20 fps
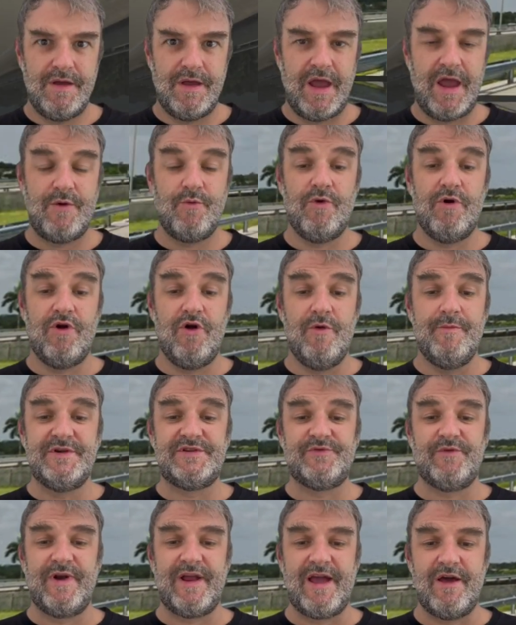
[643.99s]
And we're
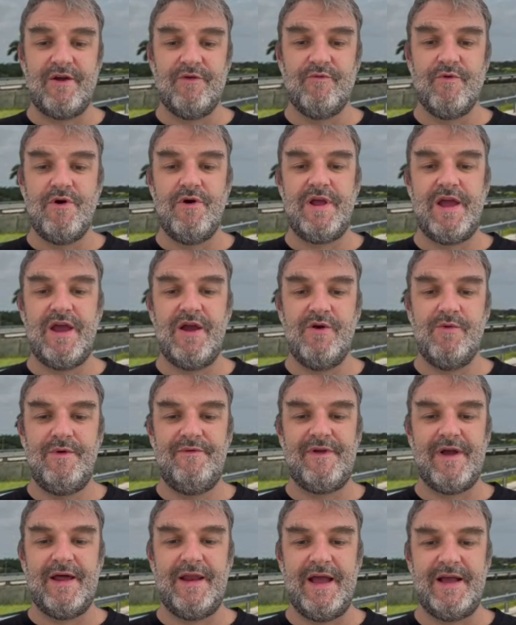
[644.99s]
almost running out of road here.
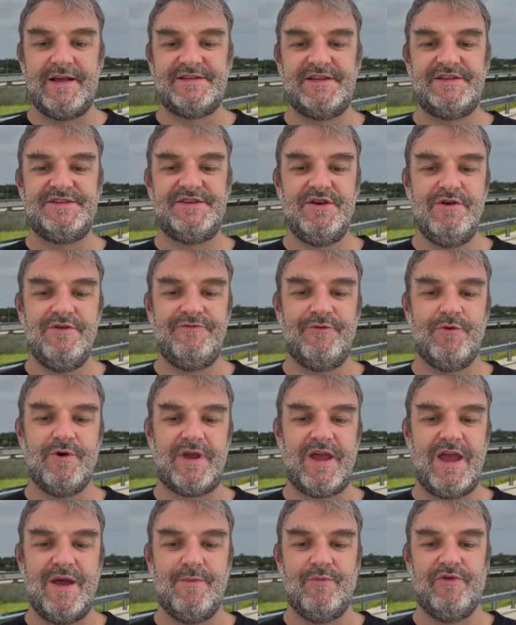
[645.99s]
We've got exit 2 for
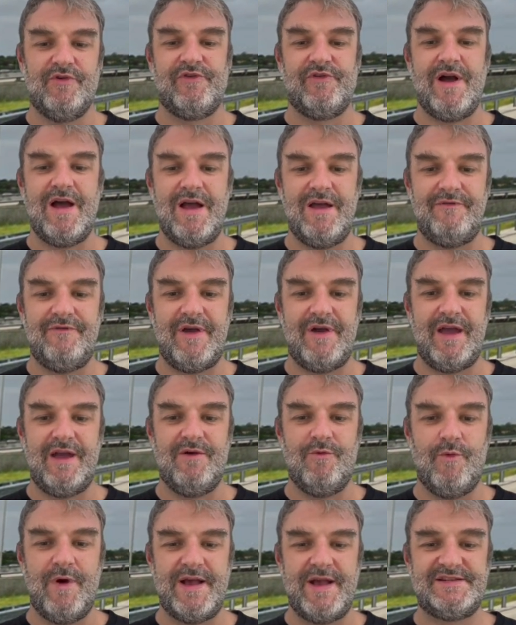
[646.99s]
Campbell Drive
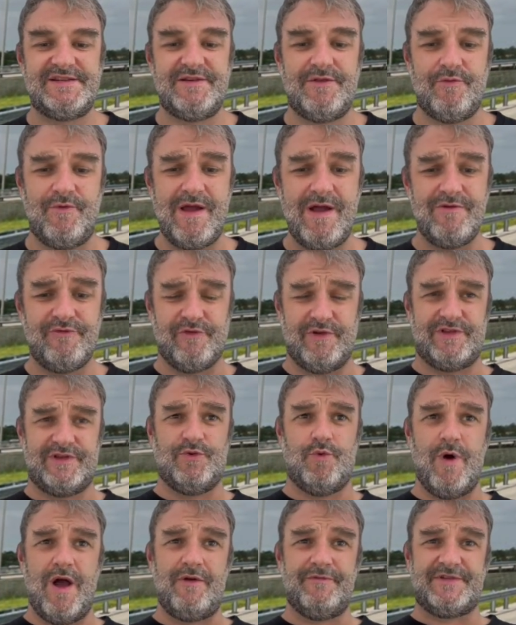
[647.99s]
and West
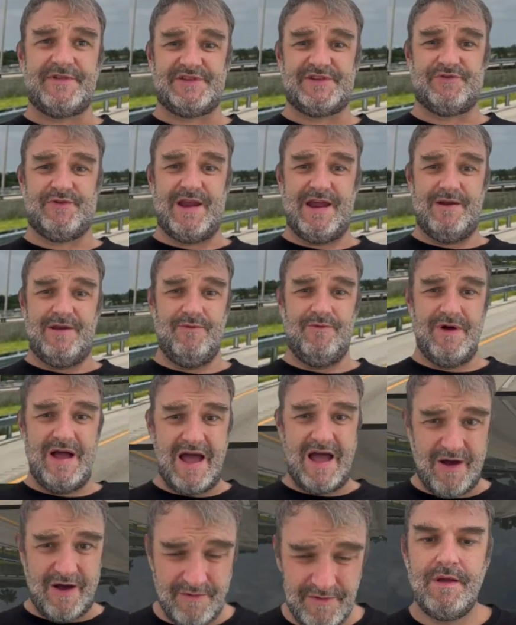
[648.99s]
312th Street.
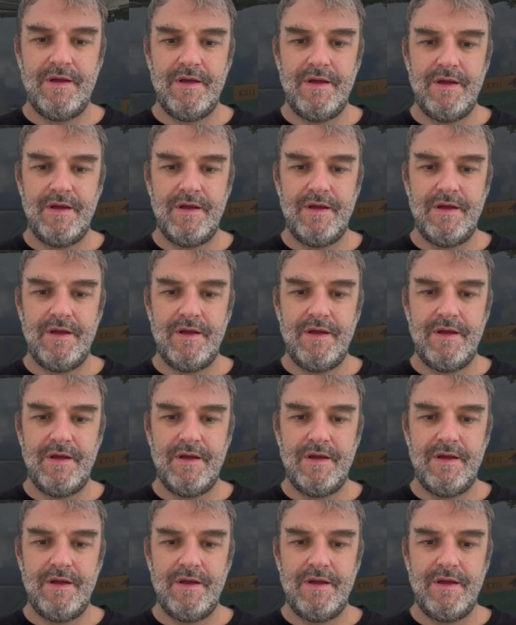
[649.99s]
Wow.